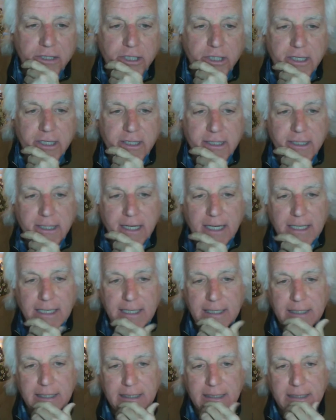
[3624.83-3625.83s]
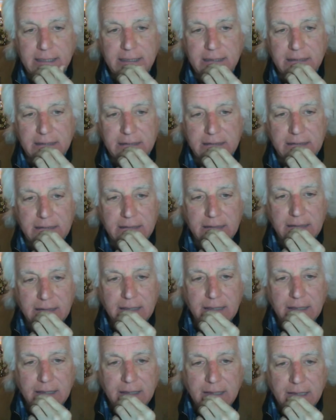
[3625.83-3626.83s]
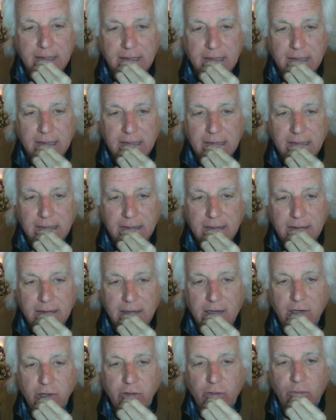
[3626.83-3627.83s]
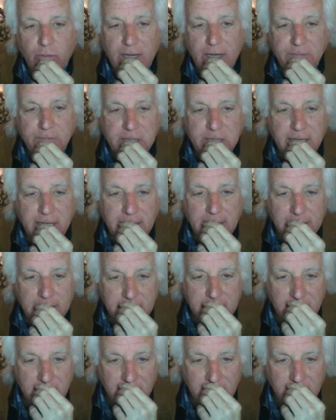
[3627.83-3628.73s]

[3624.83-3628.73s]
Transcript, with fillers: GTI is oh the website is